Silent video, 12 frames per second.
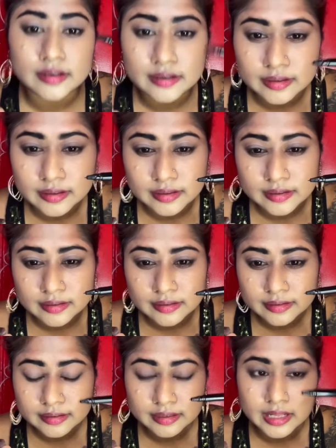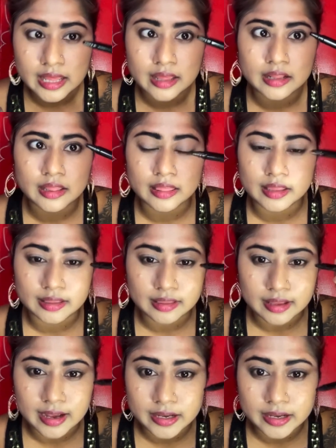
and I